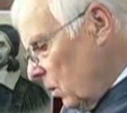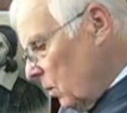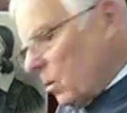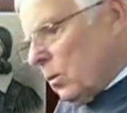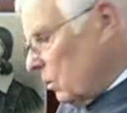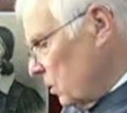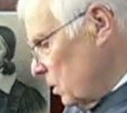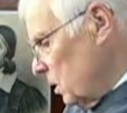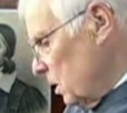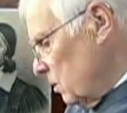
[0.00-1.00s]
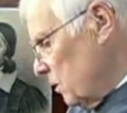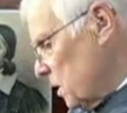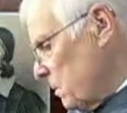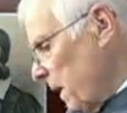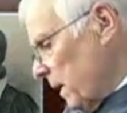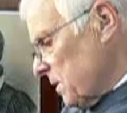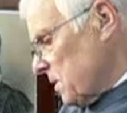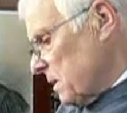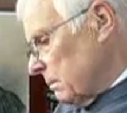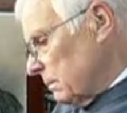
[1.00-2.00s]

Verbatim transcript: all respects.